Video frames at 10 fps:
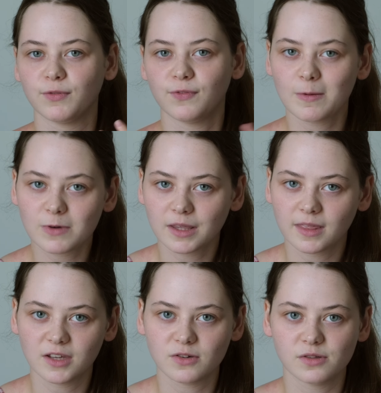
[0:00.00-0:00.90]
fabric
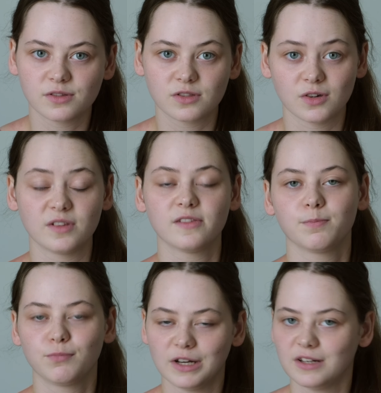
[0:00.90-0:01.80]
they used, so it's a
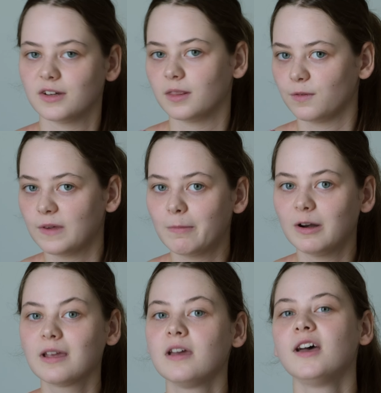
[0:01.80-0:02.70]
print on the
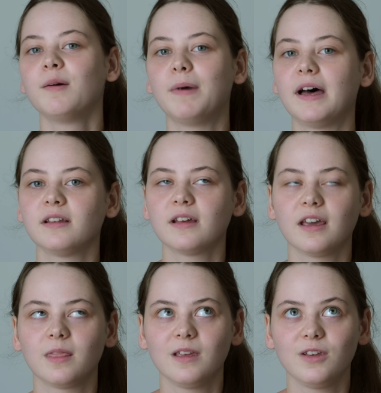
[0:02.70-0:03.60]
fabric, but
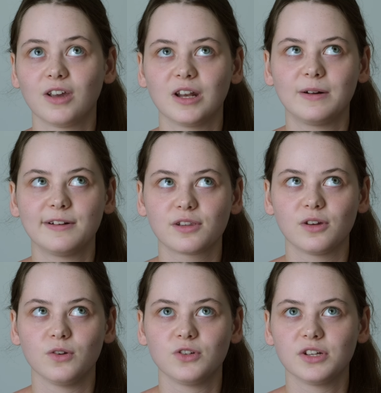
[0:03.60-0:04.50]
I think you can
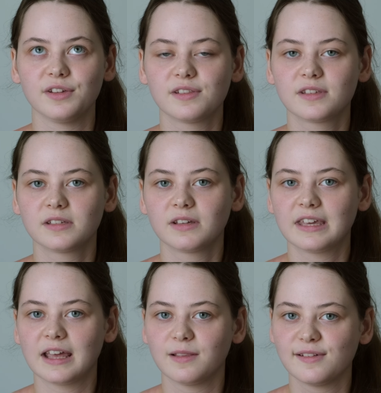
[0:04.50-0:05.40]
also just
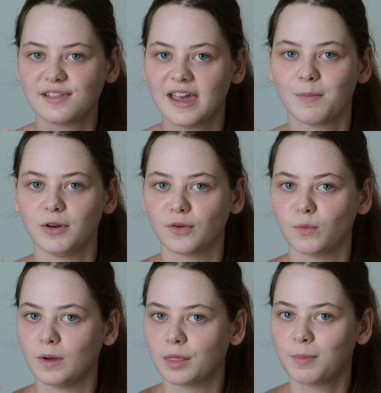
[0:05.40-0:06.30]
get the same
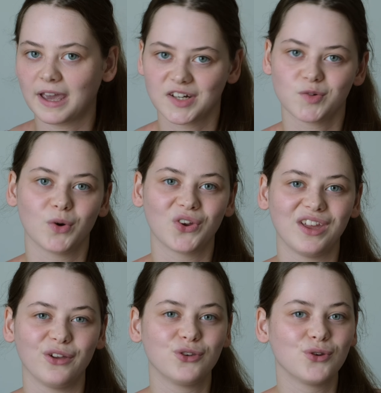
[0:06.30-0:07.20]
look with
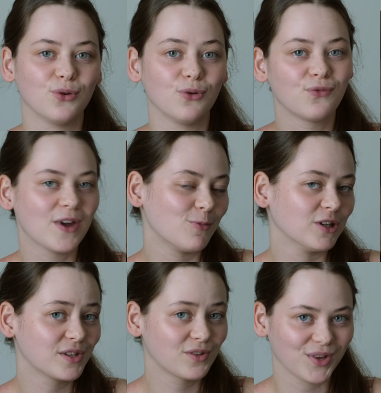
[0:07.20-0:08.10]
patchworking two
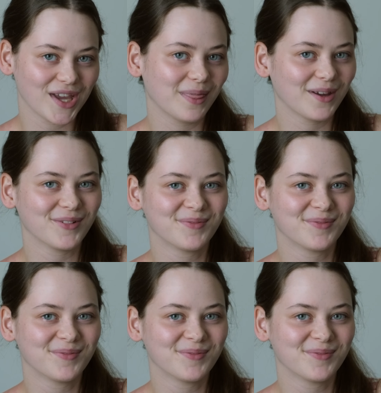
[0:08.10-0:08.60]
fabrics together.